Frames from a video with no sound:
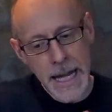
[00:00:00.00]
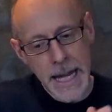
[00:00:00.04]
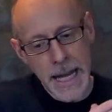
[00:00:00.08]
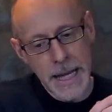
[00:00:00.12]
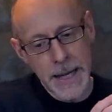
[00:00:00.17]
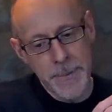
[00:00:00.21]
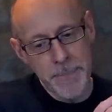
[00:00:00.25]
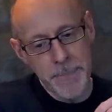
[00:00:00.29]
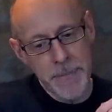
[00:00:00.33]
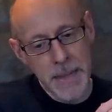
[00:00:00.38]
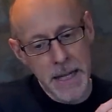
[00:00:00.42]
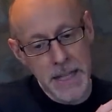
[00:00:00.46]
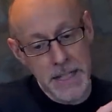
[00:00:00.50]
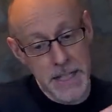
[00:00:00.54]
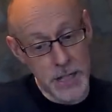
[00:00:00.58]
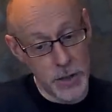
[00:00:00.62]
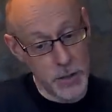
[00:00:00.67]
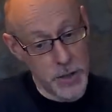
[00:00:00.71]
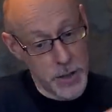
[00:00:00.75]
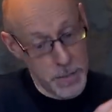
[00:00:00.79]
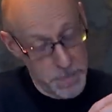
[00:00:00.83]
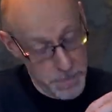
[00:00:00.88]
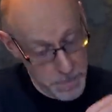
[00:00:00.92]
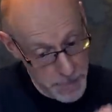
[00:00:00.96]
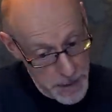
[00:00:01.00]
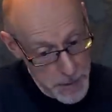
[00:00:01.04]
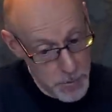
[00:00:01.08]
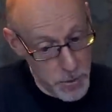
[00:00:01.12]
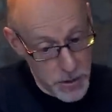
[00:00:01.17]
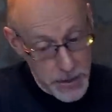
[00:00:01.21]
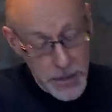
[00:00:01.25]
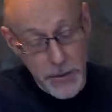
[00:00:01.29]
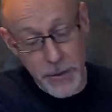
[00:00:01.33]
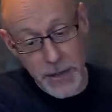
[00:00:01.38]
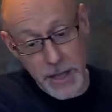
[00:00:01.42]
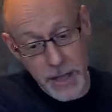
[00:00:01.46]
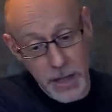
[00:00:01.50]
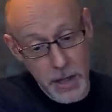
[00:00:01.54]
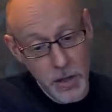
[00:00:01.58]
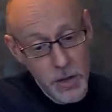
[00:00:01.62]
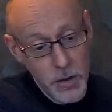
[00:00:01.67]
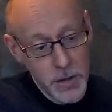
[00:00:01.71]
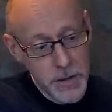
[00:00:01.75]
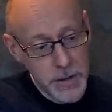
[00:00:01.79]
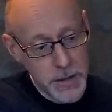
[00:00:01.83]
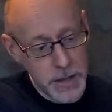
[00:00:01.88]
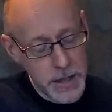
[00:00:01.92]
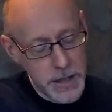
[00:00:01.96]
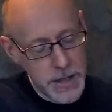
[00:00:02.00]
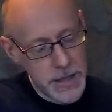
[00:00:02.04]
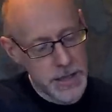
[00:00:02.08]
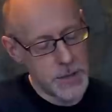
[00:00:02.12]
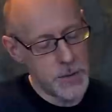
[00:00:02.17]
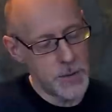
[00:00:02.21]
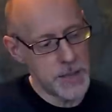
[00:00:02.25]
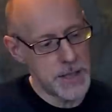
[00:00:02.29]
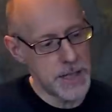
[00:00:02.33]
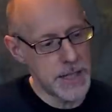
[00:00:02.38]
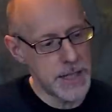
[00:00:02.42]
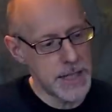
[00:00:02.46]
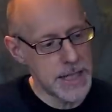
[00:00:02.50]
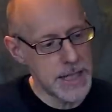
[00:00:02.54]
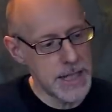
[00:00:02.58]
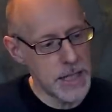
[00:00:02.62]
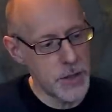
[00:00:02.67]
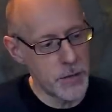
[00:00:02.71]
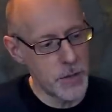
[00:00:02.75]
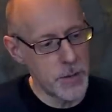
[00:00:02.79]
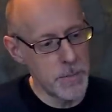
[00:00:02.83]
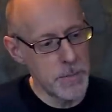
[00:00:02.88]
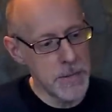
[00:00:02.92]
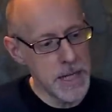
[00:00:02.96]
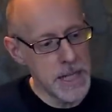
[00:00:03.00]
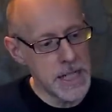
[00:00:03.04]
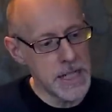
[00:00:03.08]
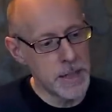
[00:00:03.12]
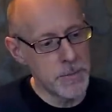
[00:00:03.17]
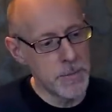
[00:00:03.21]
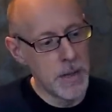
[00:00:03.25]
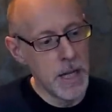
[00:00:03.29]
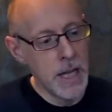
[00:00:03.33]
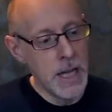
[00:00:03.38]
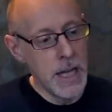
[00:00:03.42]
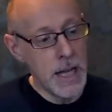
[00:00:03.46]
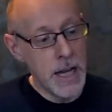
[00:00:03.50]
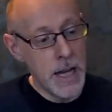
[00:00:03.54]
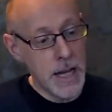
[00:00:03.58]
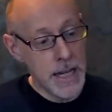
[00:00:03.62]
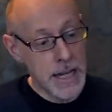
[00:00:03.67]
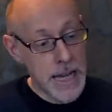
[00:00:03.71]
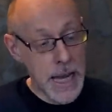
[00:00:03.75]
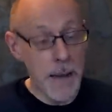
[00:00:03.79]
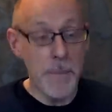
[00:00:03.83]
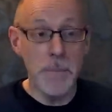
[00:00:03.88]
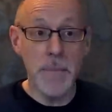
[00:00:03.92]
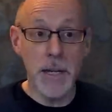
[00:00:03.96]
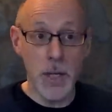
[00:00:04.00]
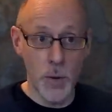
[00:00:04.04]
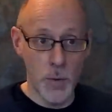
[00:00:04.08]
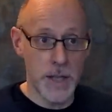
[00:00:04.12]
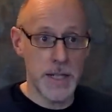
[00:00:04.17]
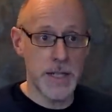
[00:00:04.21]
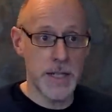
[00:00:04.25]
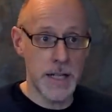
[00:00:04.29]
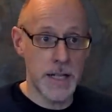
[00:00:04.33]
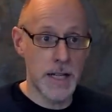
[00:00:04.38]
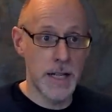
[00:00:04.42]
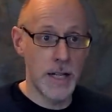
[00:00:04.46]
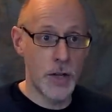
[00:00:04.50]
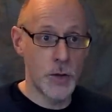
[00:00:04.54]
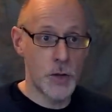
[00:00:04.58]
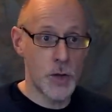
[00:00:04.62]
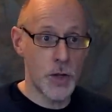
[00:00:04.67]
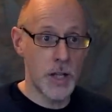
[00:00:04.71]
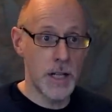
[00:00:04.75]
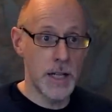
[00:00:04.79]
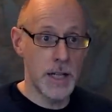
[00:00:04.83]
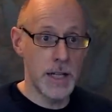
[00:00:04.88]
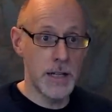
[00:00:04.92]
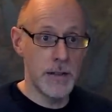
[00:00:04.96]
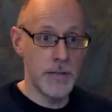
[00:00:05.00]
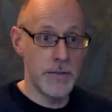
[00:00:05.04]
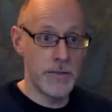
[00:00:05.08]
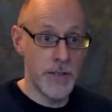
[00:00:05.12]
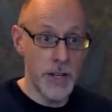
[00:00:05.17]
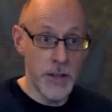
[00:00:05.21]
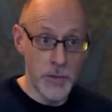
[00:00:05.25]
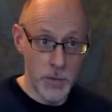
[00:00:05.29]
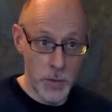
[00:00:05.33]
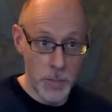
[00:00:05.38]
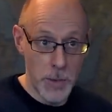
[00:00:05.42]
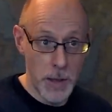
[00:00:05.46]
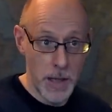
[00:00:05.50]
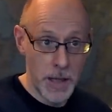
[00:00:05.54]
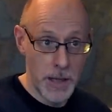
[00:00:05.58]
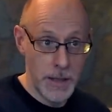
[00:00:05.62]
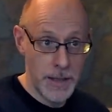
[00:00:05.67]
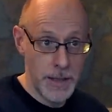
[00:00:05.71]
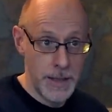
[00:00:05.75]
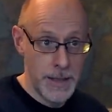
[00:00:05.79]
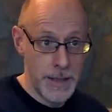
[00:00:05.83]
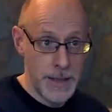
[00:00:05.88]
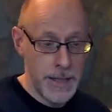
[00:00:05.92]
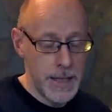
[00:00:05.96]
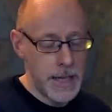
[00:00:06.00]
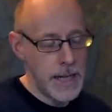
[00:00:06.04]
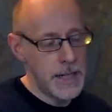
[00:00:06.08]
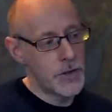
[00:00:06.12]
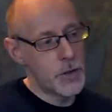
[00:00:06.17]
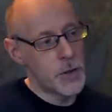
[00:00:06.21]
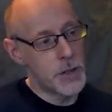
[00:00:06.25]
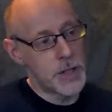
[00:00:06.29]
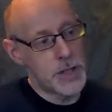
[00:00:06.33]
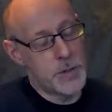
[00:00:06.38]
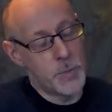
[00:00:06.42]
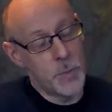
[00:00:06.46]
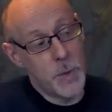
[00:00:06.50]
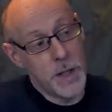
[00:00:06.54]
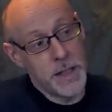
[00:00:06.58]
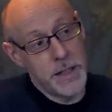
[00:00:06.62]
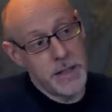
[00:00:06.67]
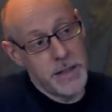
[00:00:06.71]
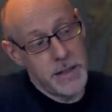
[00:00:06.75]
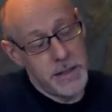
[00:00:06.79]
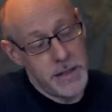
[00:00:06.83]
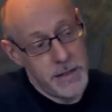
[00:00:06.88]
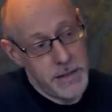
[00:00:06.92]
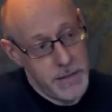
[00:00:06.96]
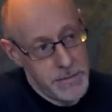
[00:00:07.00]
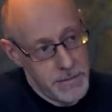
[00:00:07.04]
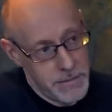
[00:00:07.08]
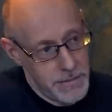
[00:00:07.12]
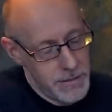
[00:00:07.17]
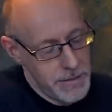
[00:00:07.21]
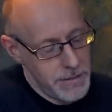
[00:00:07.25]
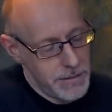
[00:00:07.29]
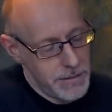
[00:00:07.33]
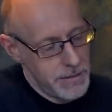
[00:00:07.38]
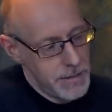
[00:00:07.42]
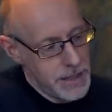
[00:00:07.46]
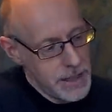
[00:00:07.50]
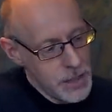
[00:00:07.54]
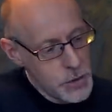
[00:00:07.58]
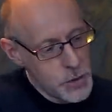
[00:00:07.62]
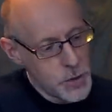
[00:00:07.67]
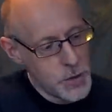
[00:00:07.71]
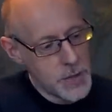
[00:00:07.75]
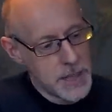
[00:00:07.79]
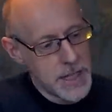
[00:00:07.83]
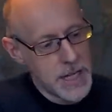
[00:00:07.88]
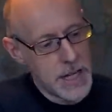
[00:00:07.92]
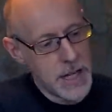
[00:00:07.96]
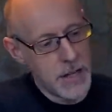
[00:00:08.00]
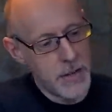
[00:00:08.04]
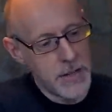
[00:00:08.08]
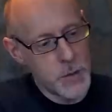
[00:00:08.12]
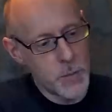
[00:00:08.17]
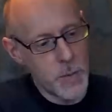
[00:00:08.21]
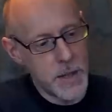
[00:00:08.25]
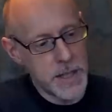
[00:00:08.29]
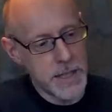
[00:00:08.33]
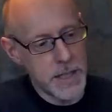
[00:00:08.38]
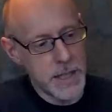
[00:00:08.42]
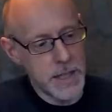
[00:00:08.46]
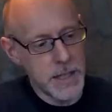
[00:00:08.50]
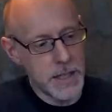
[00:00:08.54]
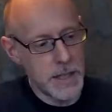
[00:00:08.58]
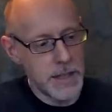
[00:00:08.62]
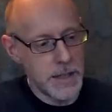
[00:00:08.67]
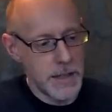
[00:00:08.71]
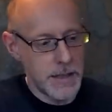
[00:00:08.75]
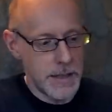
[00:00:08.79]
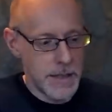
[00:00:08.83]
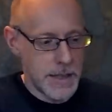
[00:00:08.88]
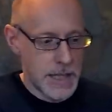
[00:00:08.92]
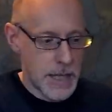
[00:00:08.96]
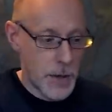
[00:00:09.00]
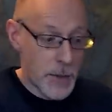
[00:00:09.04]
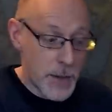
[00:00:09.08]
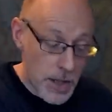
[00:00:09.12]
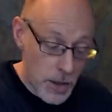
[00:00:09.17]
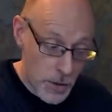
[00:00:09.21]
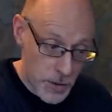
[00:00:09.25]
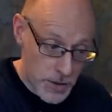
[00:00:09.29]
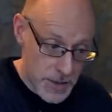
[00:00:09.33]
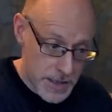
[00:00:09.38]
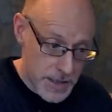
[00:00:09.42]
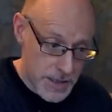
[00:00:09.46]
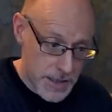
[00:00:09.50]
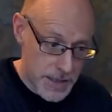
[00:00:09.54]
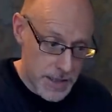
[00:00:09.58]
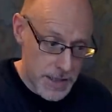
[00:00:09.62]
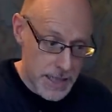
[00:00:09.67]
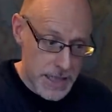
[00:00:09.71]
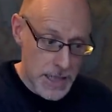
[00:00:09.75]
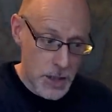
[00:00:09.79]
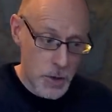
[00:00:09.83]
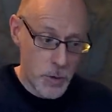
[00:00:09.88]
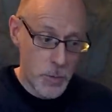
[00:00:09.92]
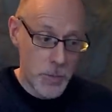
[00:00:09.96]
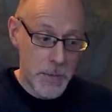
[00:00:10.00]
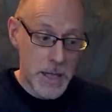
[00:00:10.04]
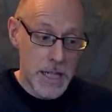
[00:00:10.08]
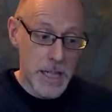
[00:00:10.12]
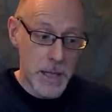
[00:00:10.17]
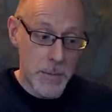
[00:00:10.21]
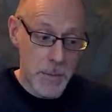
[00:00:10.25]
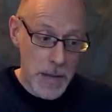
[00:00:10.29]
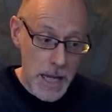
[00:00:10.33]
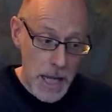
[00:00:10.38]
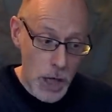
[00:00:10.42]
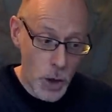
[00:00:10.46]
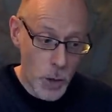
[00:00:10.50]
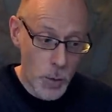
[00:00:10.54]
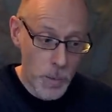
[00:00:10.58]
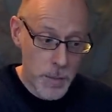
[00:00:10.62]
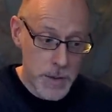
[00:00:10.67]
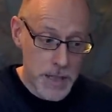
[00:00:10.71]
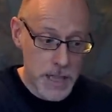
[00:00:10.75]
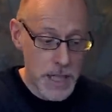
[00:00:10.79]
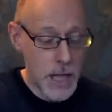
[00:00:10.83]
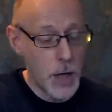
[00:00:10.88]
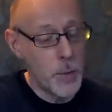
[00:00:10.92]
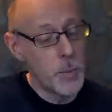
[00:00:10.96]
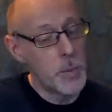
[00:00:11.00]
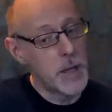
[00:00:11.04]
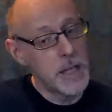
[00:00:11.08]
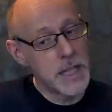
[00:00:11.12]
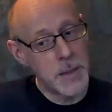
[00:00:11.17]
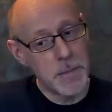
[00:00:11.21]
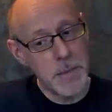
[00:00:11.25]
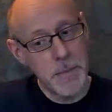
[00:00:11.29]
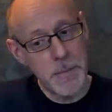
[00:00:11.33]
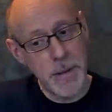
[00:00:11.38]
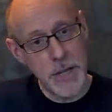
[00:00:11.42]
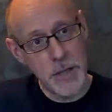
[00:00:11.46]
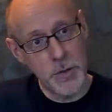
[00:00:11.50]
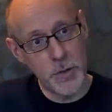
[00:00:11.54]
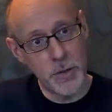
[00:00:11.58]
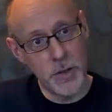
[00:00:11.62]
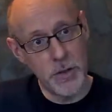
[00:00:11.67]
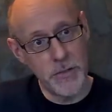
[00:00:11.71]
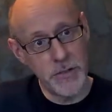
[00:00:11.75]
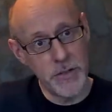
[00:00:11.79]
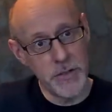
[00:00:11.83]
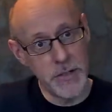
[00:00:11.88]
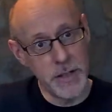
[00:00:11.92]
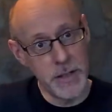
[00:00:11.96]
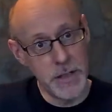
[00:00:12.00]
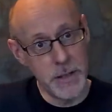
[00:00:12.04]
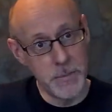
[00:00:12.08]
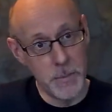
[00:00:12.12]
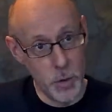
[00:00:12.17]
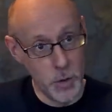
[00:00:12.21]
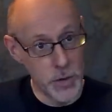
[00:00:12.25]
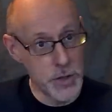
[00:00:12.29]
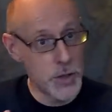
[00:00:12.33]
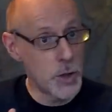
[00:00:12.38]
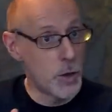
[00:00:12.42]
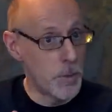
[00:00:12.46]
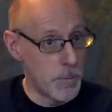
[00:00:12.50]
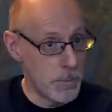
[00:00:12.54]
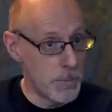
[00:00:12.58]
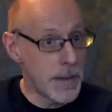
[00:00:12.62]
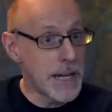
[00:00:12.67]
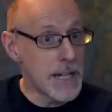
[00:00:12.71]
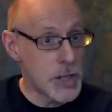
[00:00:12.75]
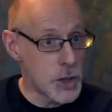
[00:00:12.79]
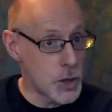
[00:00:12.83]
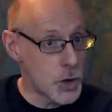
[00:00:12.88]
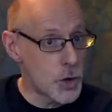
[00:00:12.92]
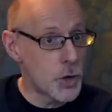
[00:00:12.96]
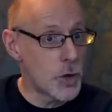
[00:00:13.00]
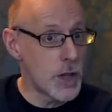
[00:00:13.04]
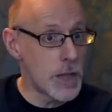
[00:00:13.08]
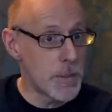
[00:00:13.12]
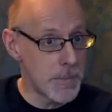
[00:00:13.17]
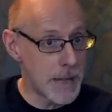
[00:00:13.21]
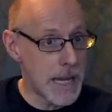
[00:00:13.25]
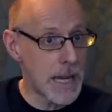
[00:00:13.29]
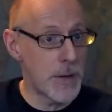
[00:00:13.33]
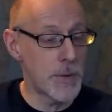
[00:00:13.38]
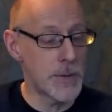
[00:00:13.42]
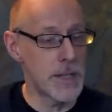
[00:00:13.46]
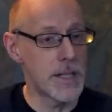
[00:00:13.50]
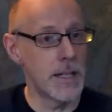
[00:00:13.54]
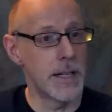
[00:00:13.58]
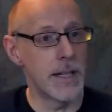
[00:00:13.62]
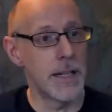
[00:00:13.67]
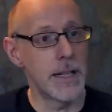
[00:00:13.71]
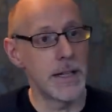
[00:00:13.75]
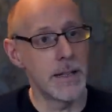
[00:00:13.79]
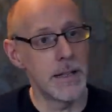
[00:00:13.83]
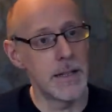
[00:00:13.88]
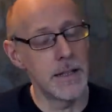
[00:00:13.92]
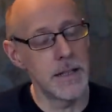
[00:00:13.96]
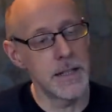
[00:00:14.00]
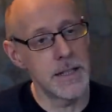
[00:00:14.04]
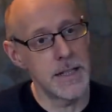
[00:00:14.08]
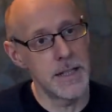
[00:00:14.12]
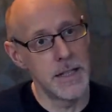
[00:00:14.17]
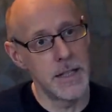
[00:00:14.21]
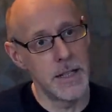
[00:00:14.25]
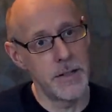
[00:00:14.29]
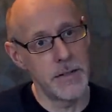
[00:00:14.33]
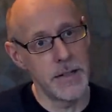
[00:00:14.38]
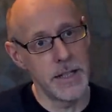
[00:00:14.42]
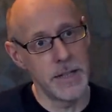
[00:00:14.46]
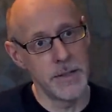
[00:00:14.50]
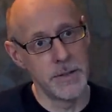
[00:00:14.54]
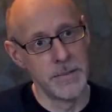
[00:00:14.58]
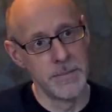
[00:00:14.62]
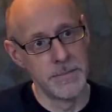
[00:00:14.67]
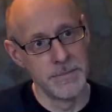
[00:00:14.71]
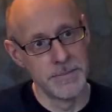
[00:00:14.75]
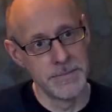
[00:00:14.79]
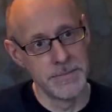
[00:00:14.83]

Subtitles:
So the people that are going along to a psychic or a medium can be quite psychologically vulnerable. And of course, one of the issues here is whether going along to the psychic or medium helps and whether they'd be better off in a more sort of mainstream counselling scenario.